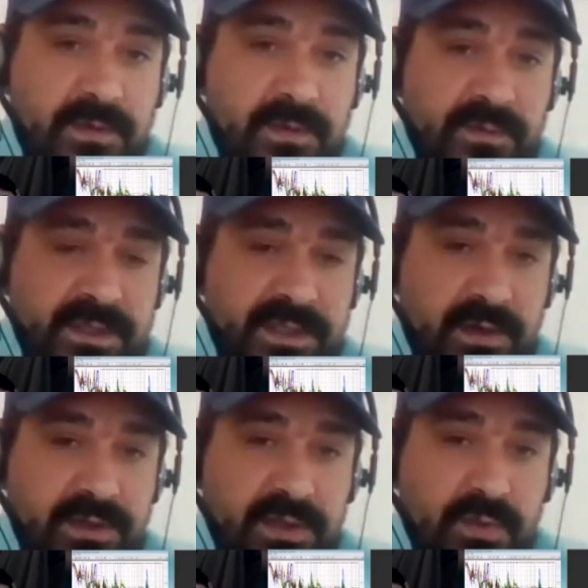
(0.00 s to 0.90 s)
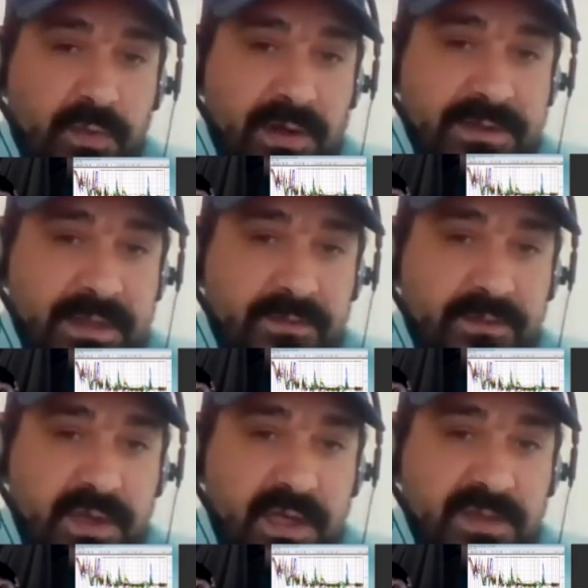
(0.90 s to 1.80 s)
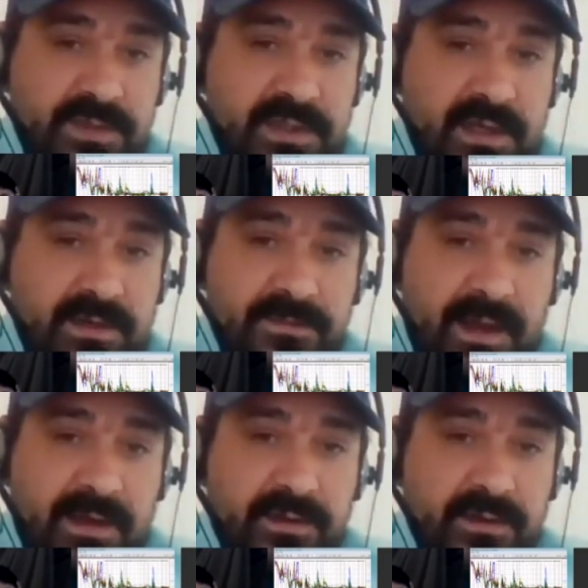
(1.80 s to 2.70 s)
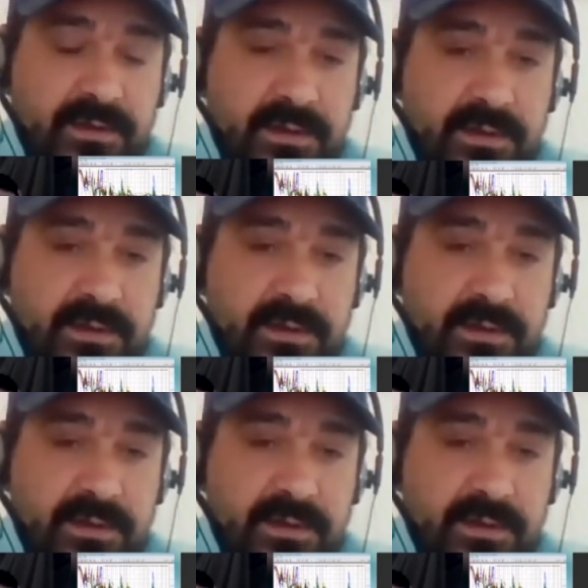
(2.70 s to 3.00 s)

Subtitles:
whatever material you want out of the transmutating factor.